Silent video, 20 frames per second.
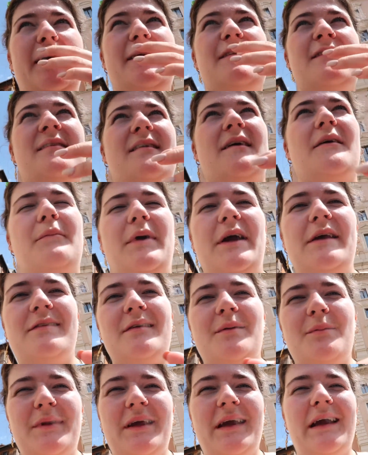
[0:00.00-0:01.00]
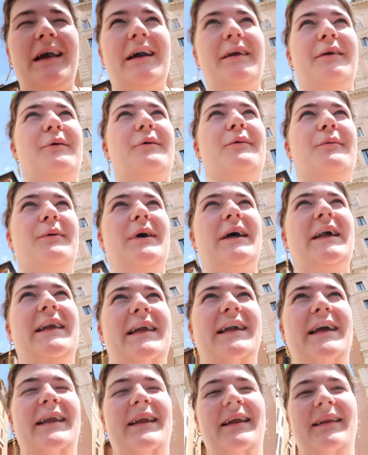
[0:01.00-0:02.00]
got stung by something, I don't know what,
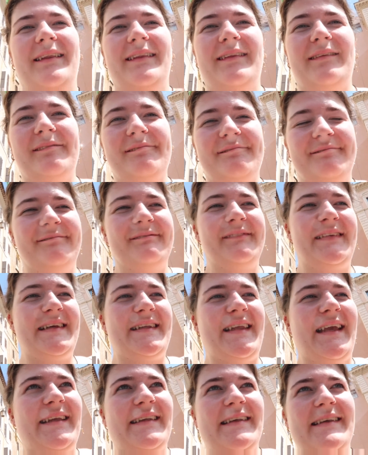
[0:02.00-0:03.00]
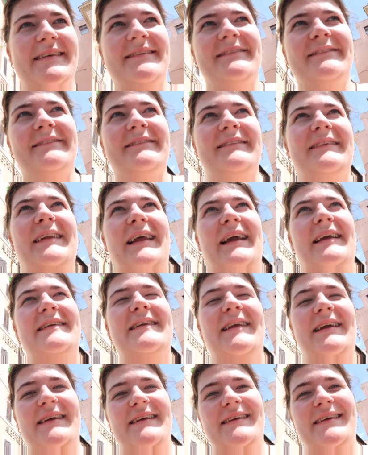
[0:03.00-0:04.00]
and it stinks. Like
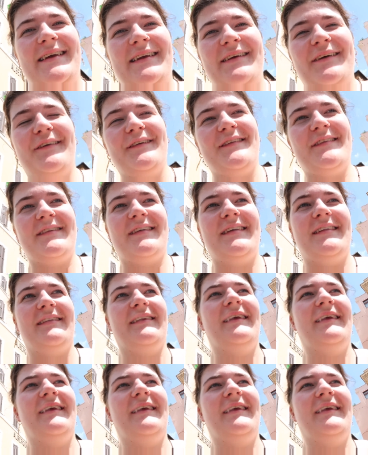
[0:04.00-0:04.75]
stinks, it hurts.